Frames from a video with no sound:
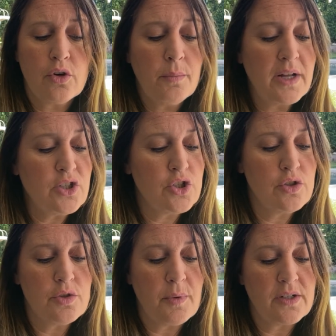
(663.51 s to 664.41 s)
They're much too
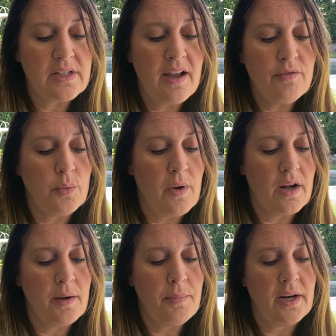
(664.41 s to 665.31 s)
smart to ever
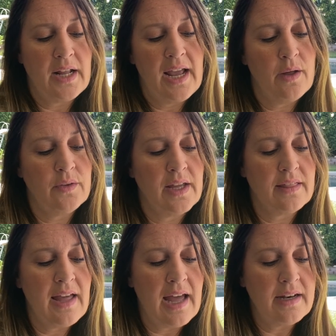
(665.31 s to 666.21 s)
walk up on a hound
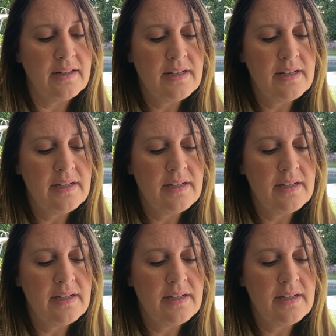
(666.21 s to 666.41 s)
like that.